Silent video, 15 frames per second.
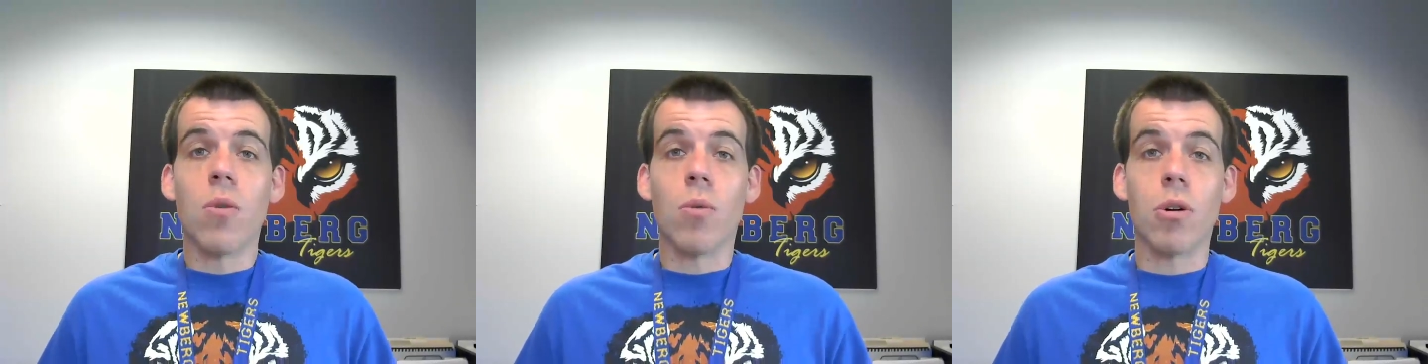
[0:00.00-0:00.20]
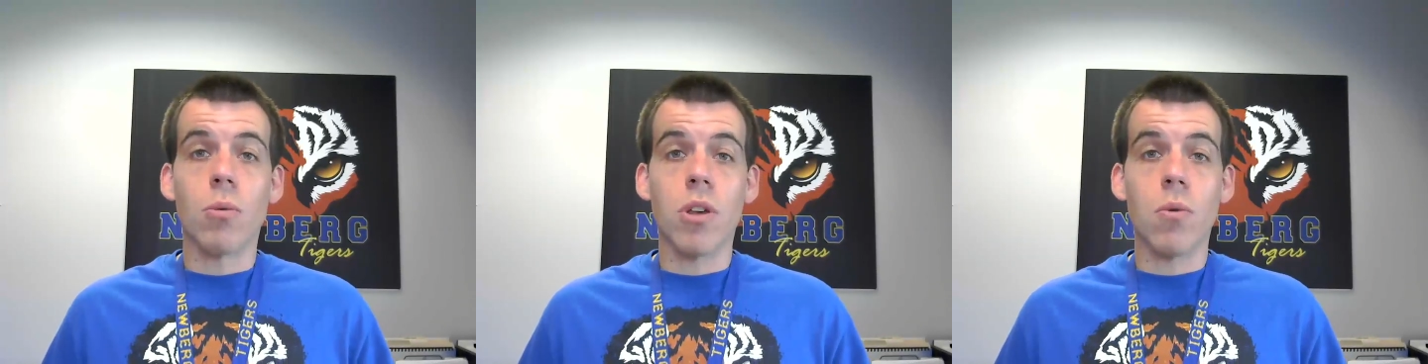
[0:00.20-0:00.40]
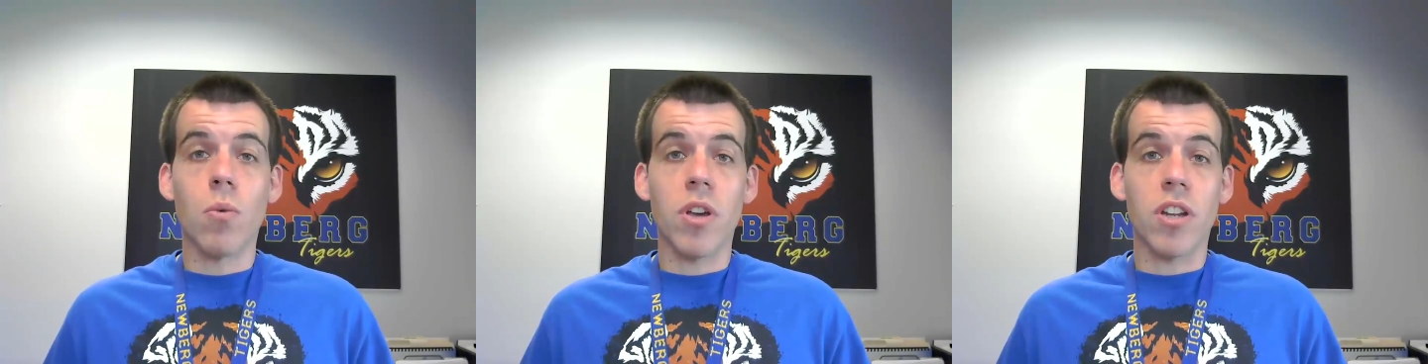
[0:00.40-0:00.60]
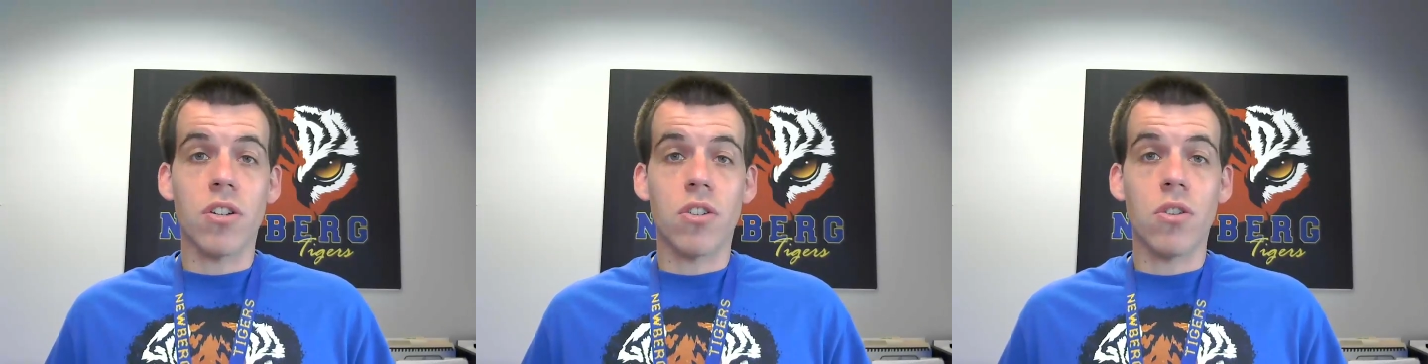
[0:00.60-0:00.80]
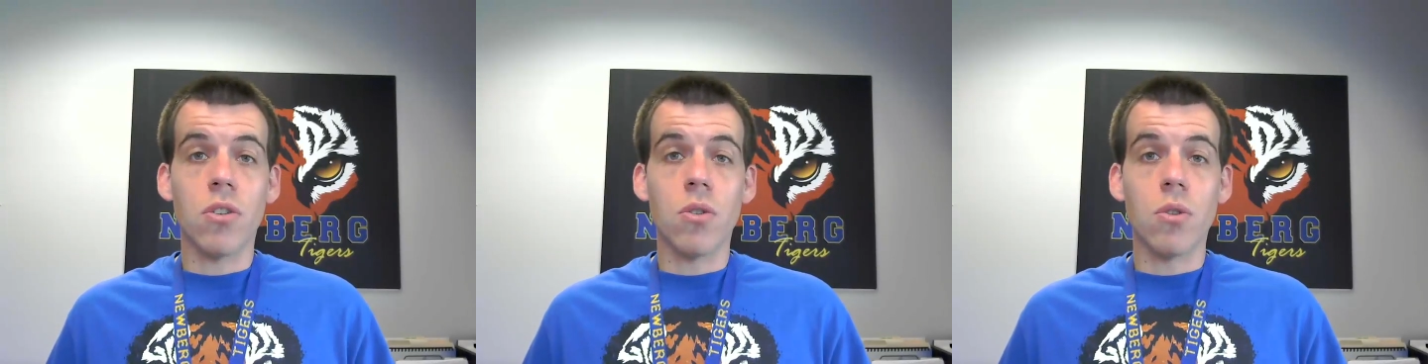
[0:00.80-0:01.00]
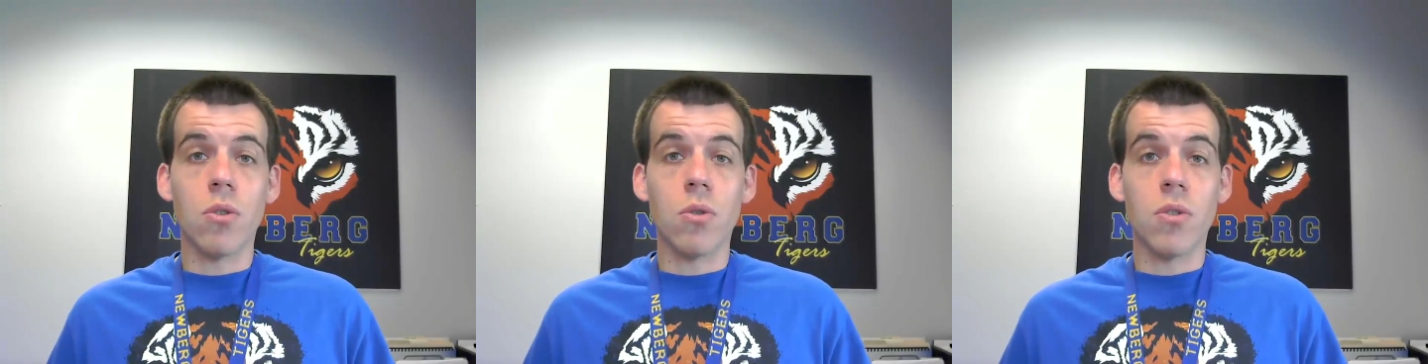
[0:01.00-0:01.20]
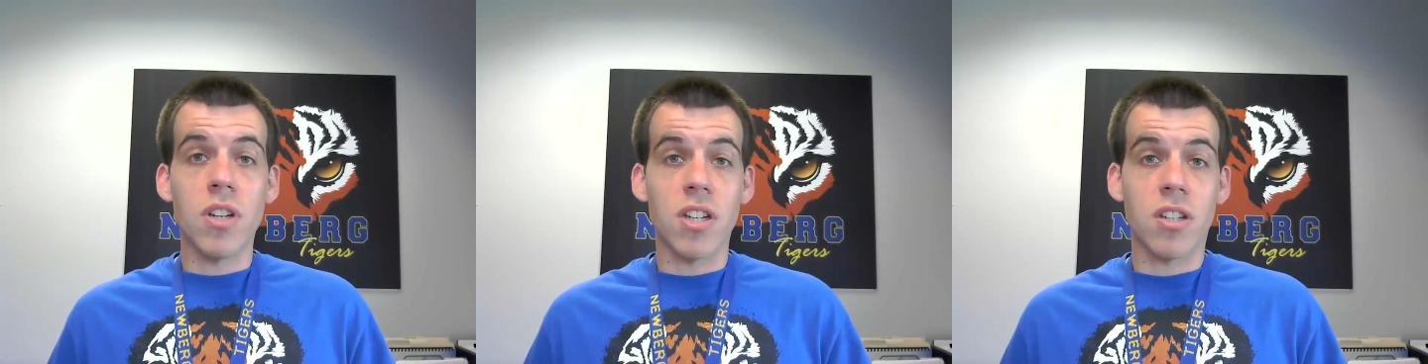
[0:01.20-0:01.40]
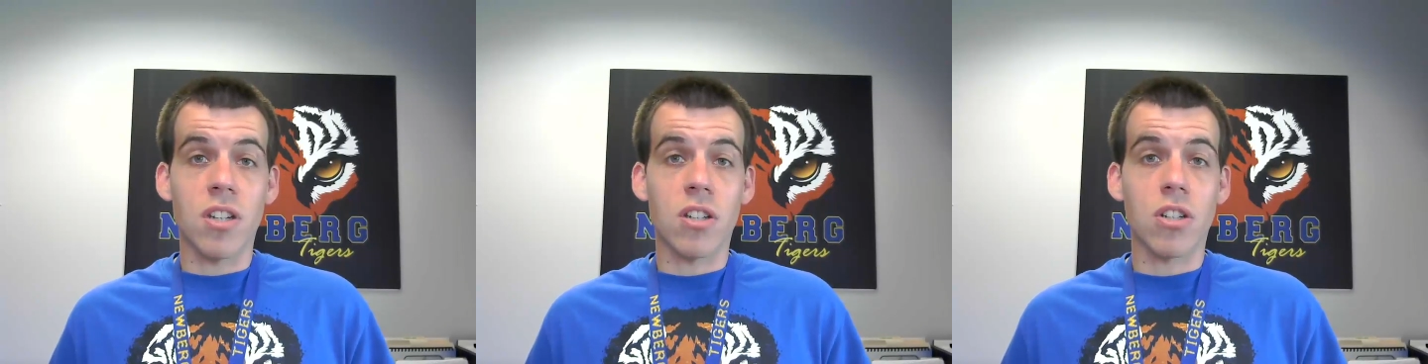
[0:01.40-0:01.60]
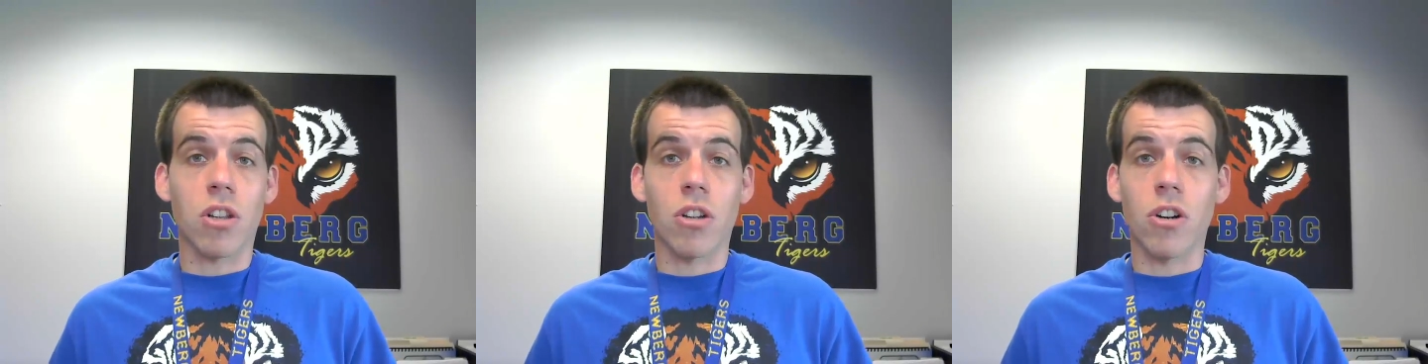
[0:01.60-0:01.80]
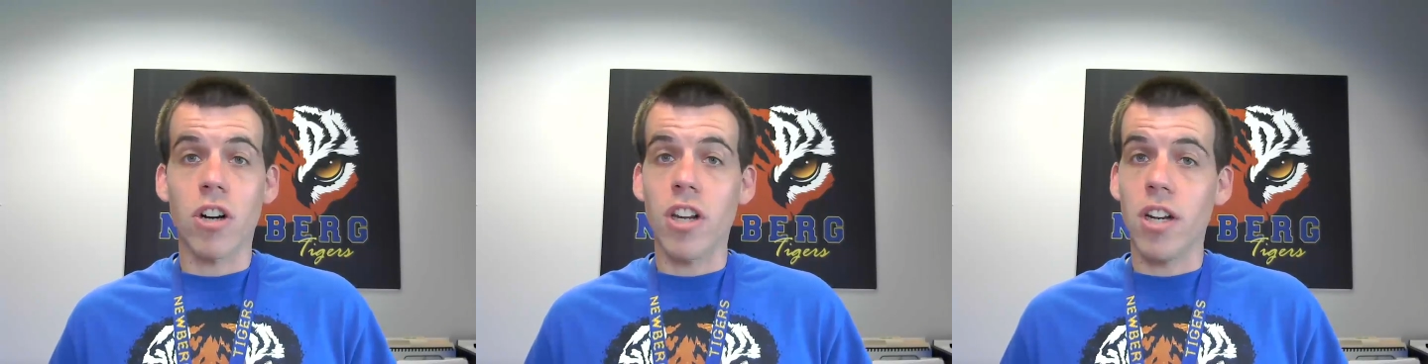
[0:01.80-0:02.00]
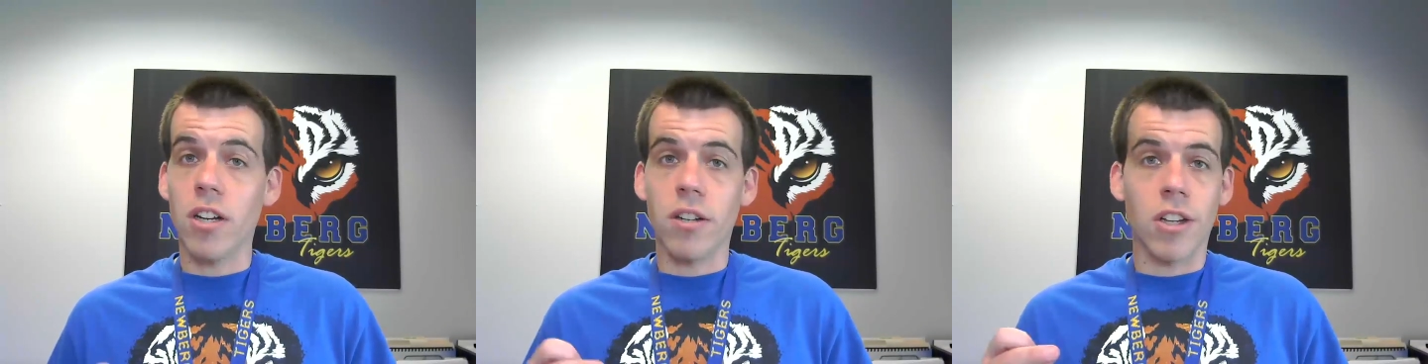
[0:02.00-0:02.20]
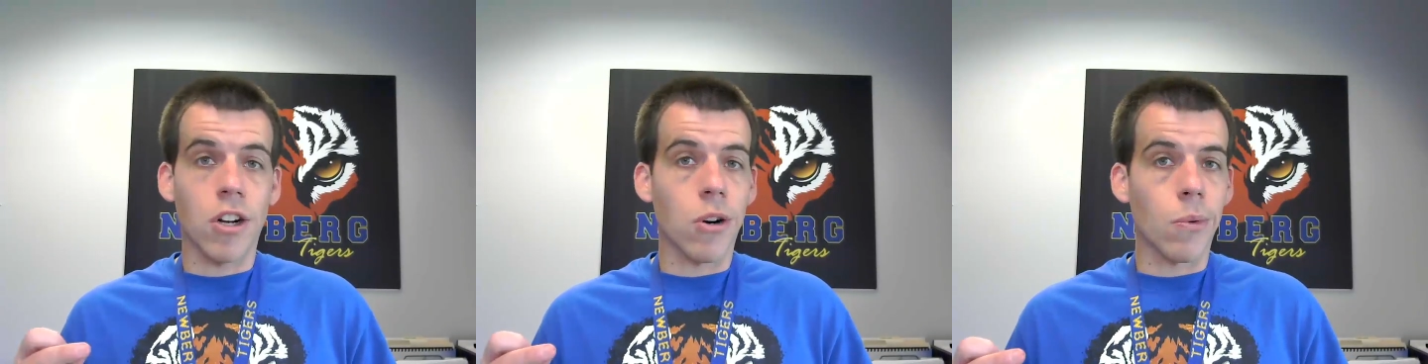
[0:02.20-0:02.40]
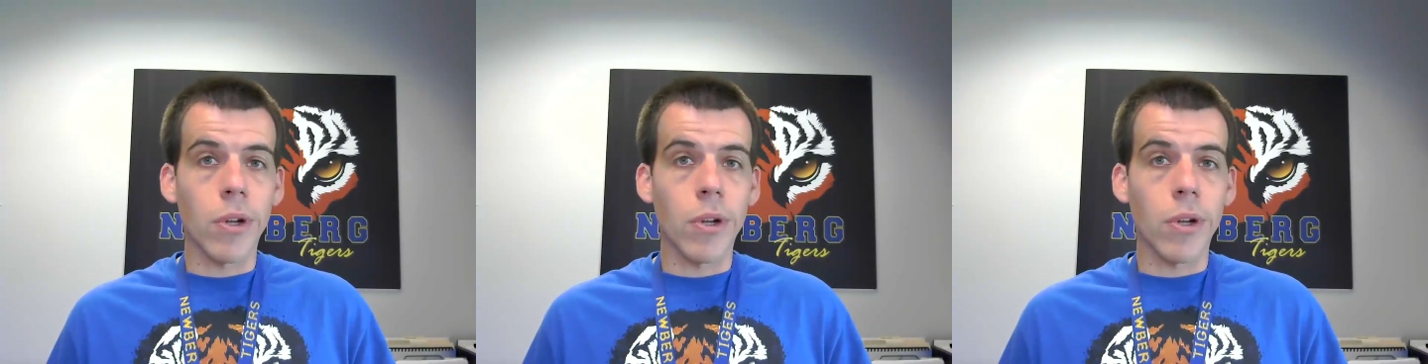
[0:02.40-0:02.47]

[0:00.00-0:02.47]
when we went to distance learning,